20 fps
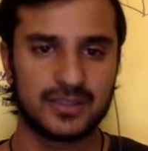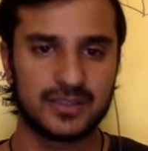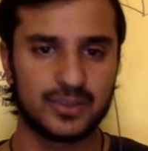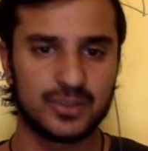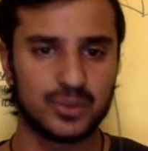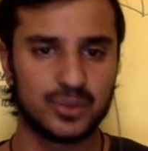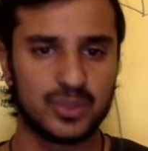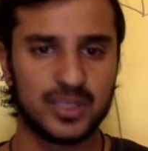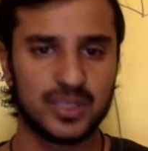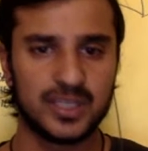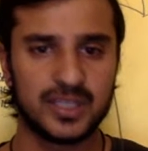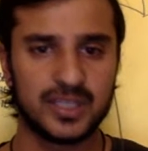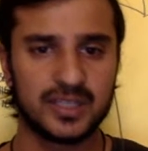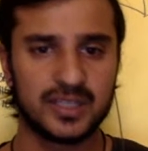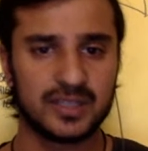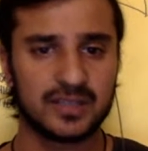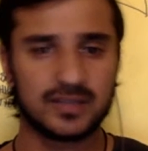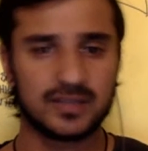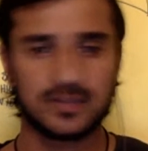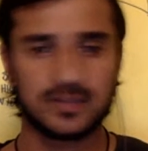
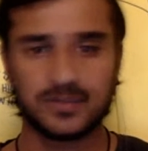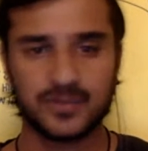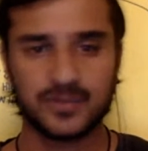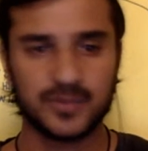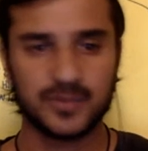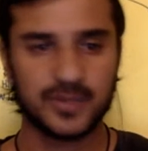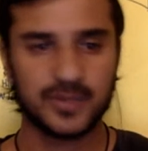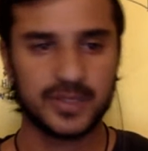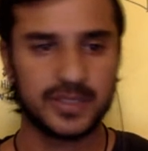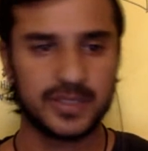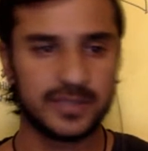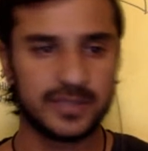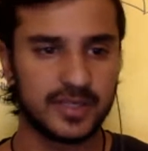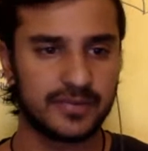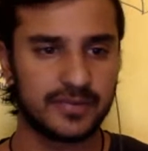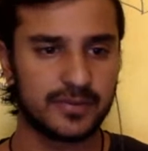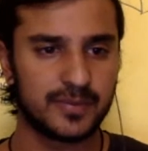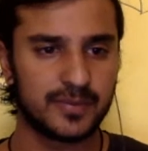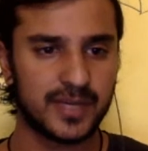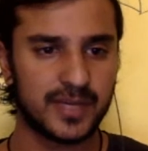Doodling, even
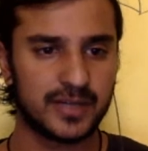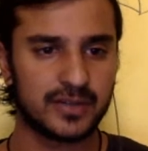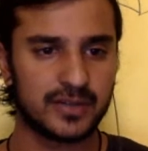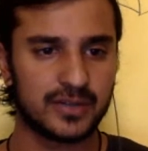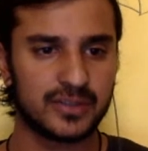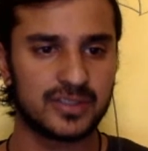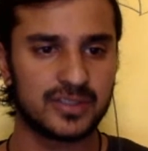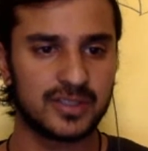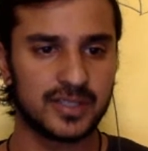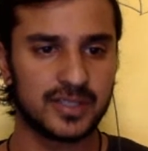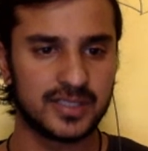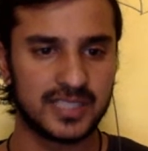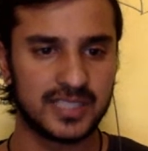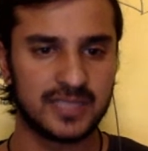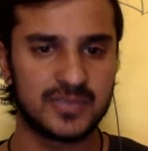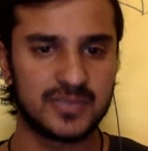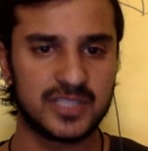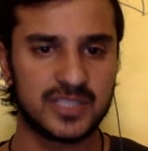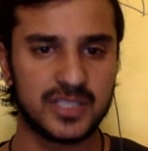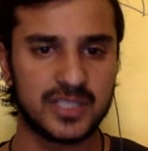if it might not
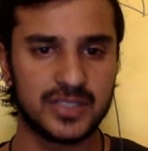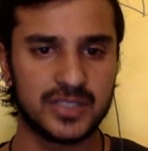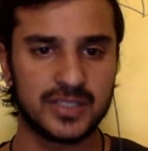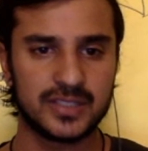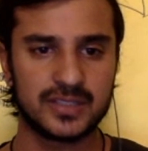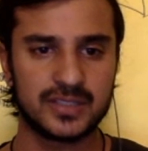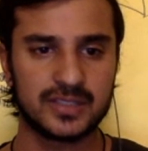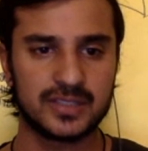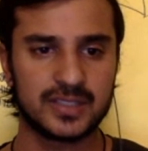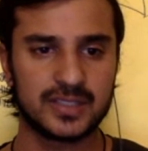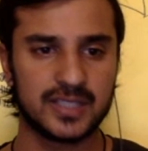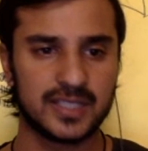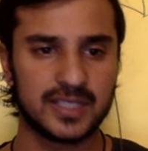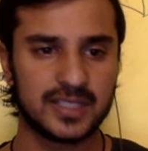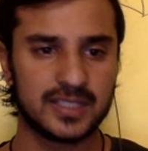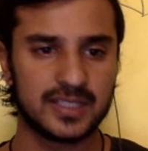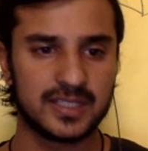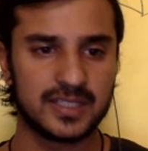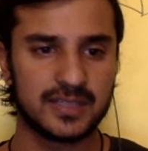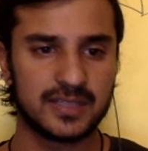seem serious, it
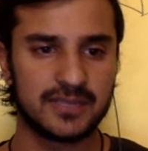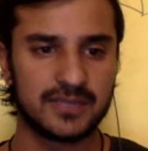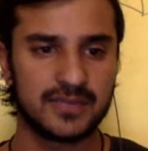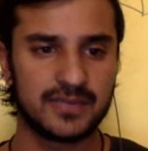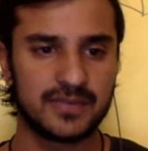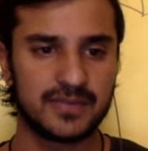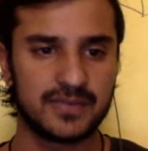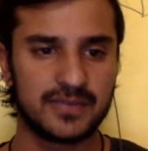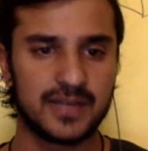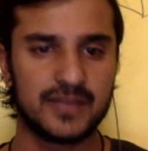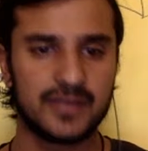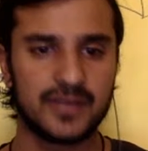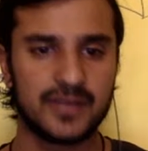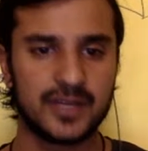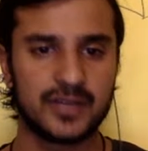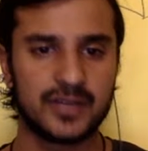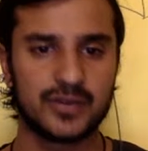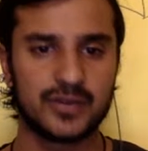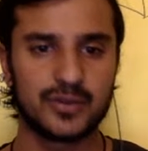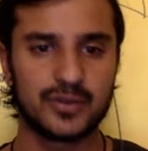is a very,
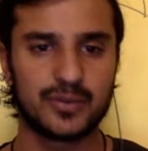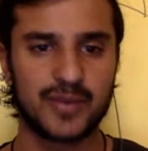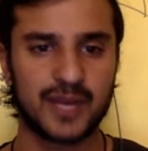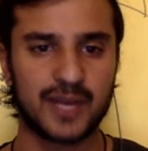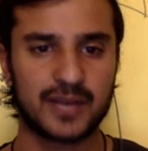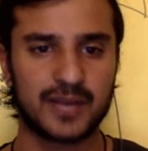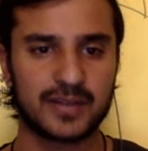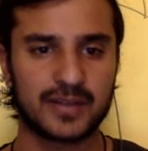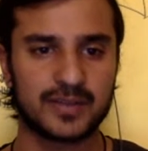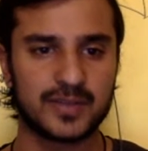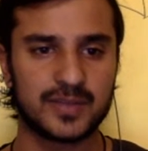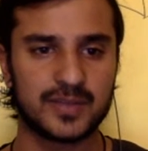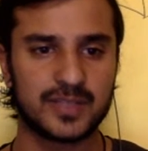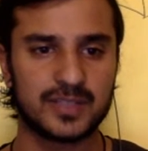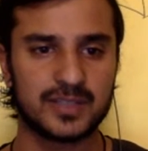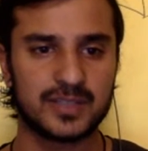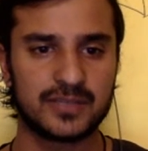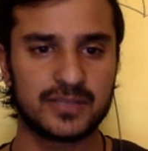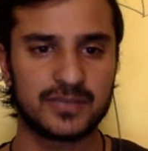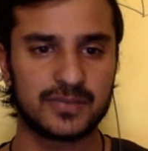very good practice,
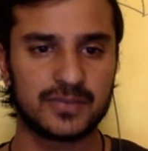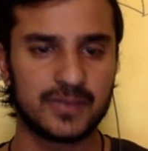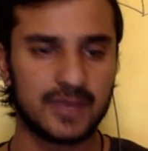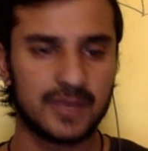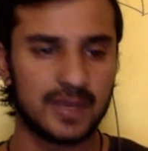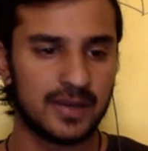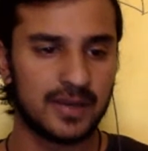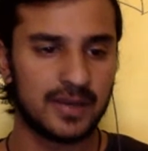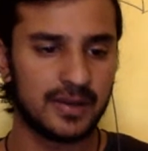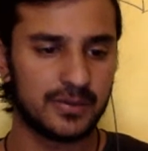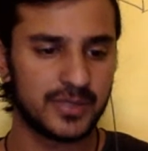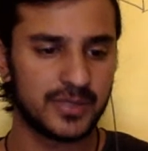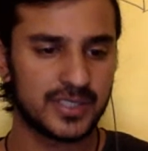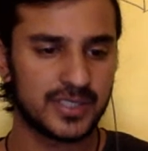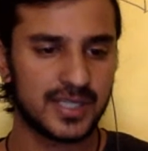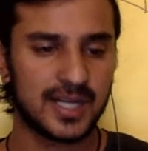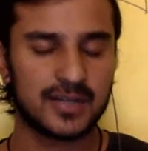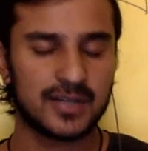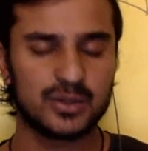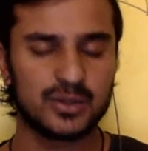because if we
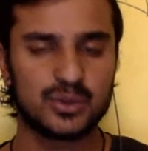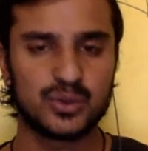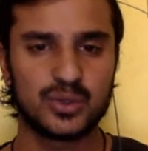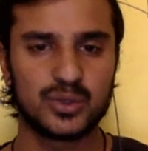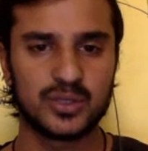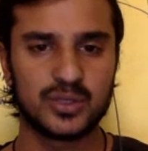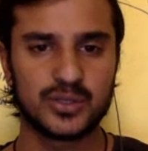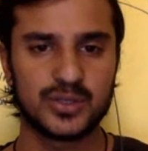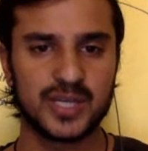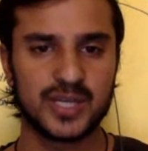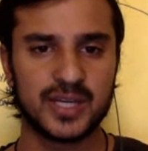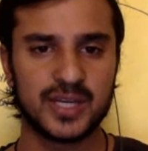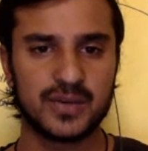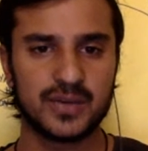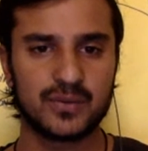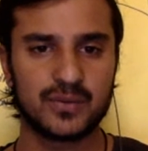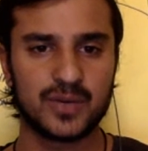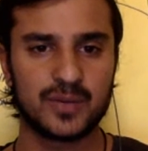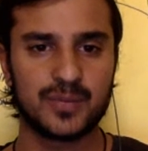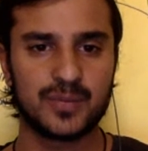start to doodle today
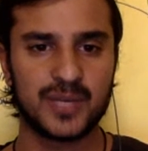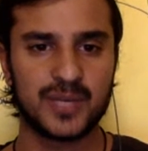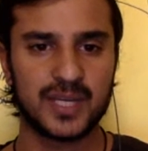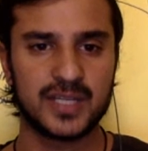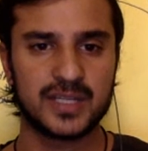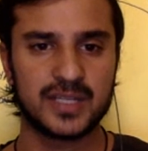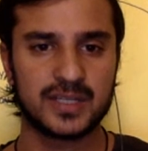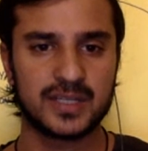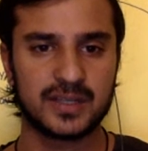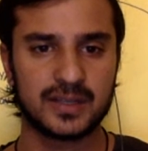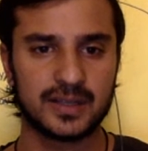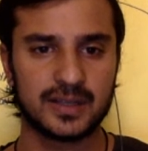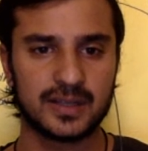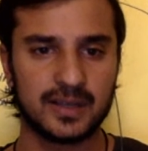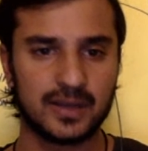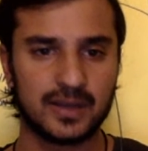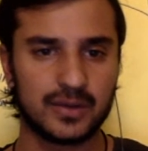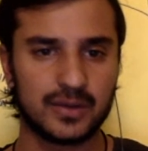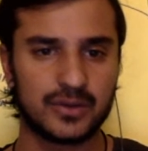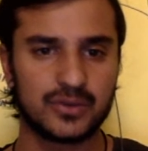on 1 page
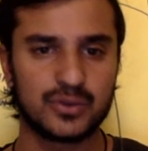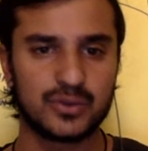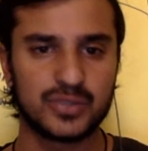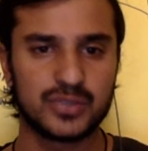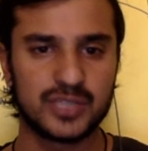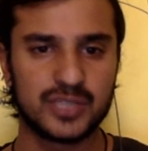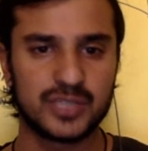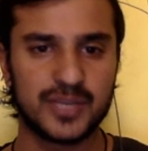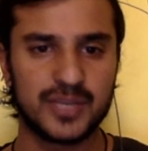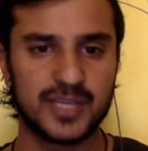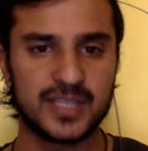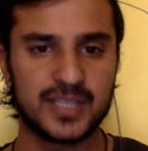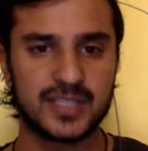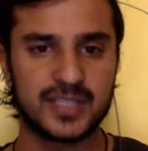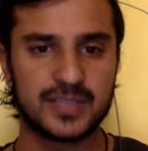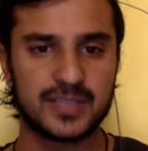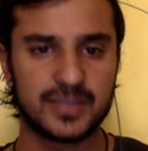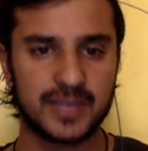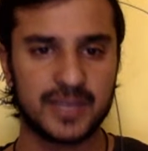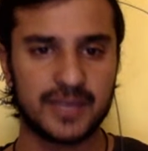or 2, 3
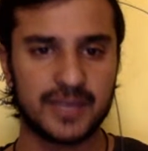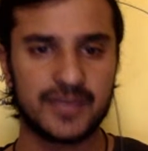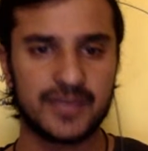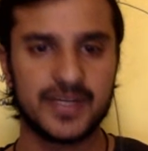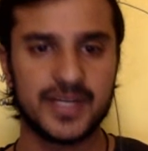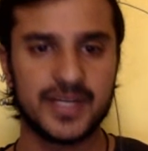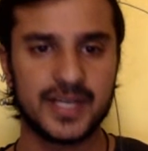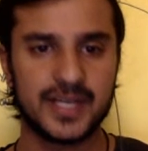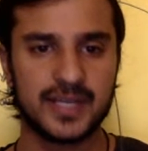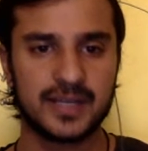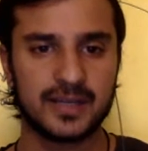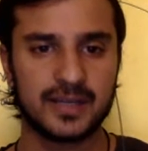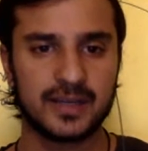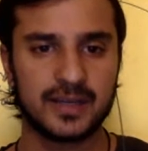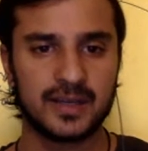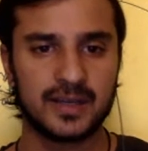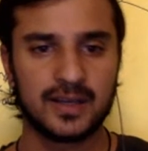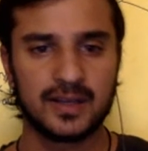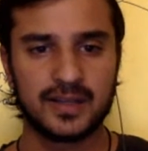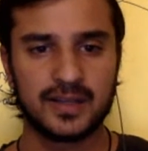pages every day,
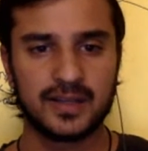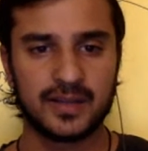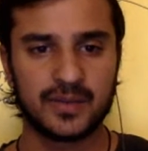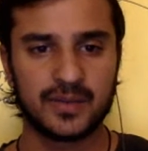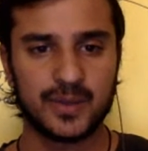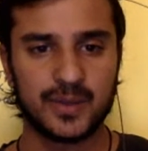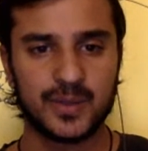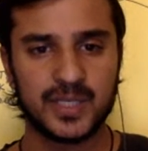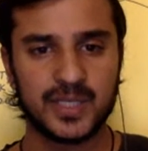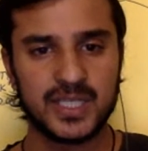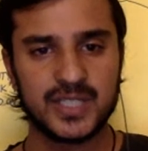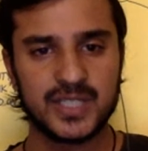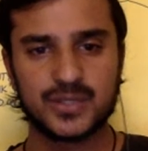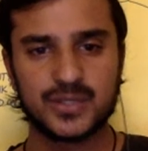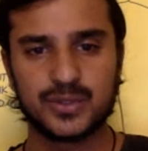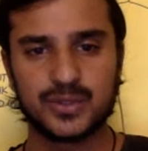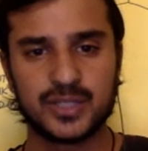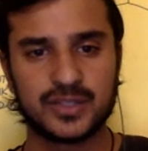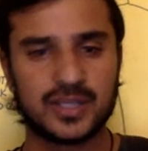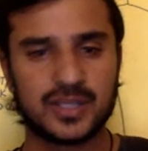then when we
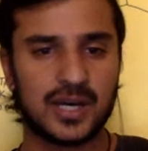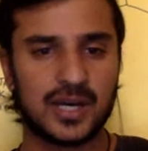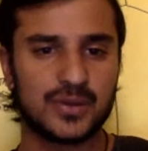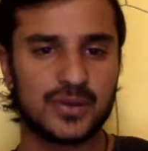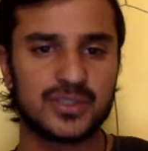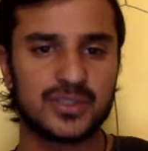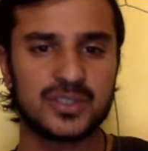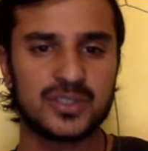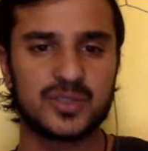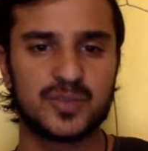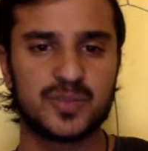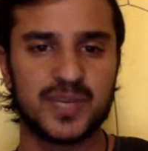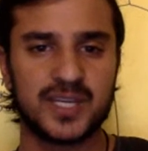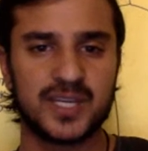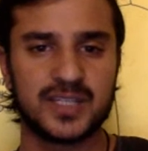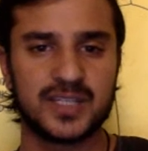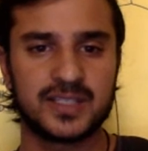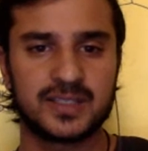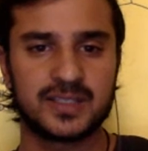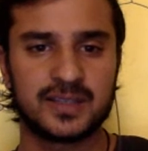reach to the 1,000th
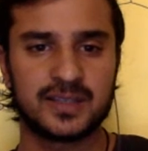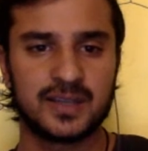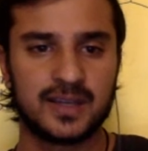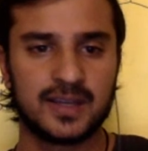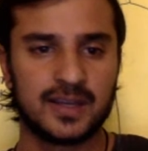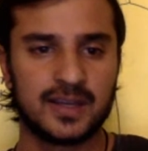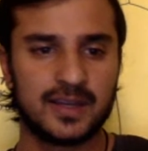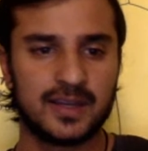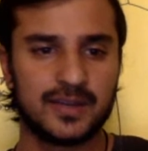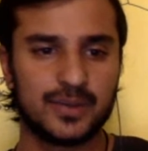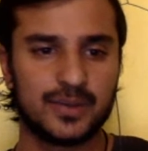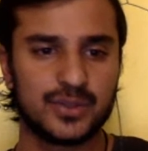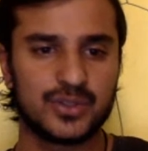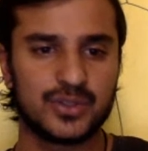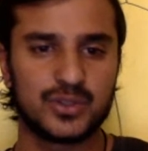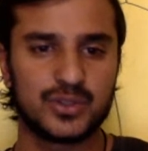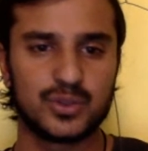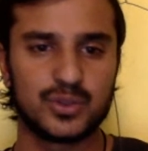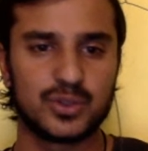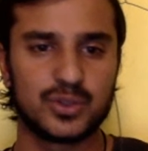page, those
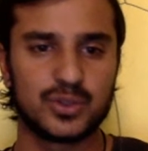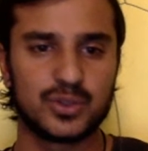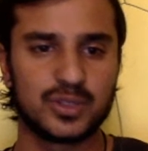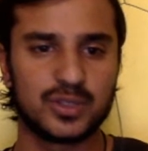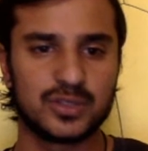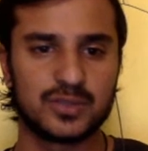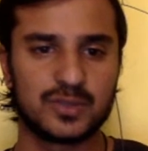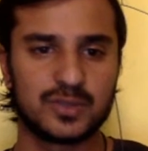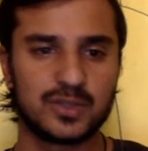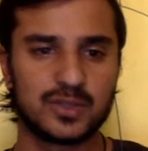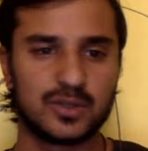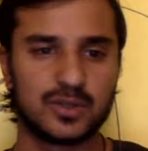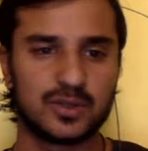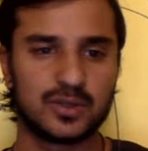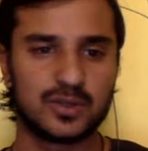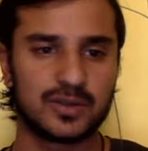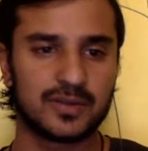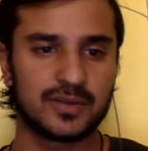doodles will look